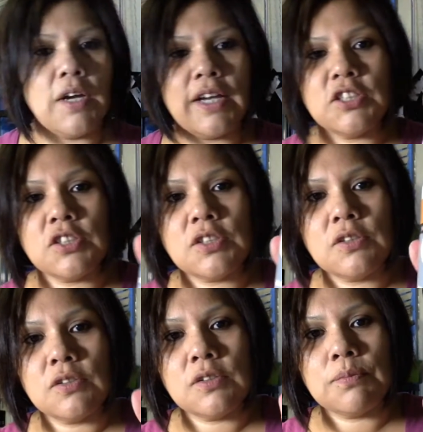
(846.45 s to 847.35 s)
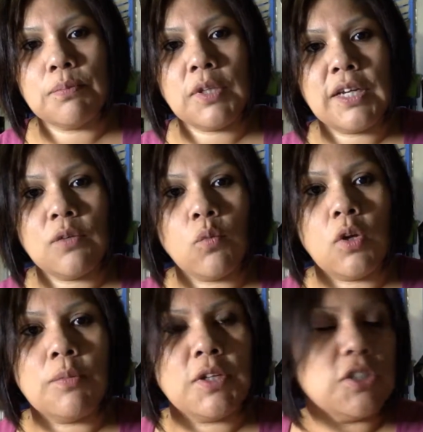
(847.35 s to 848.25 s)
I just use plain
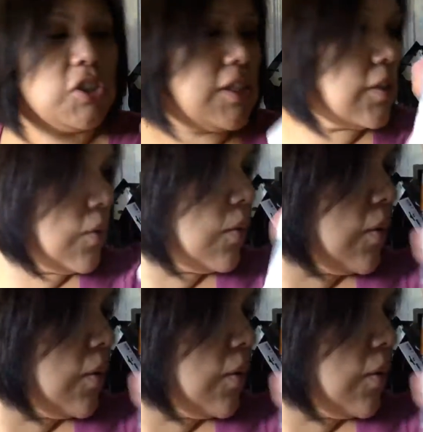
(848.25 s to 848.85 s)
Walmart gesso.